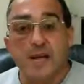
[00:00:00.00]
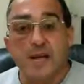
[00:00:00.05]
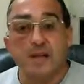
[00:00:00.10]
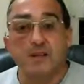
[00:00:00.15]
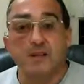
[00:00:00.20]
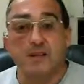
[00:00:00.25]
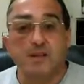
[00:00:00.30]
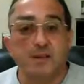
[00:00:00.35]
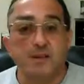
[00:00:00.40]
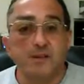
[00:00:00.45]

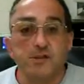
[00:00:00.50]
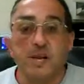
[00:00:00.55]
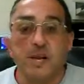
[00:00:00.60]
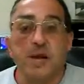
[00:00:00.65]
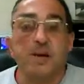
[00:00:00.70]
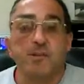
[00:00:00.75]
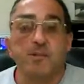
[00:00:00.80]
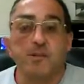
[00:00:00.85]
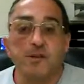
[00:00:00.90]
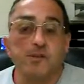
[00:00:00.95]
not the
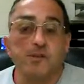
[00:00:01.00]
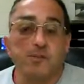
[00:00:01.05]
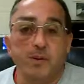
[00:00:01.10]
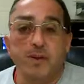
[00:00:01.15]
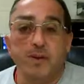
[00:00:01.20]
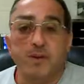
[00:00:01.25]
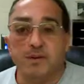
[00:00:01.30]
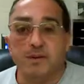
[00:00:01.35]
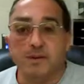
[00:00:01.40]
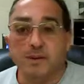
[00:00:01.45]
job that's
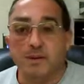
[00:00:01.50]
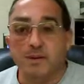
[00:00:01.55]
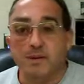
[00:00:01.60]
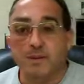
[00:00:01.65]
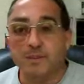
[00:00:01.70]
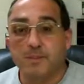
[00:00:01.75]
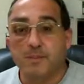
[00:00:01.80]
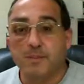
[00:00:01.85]
being done.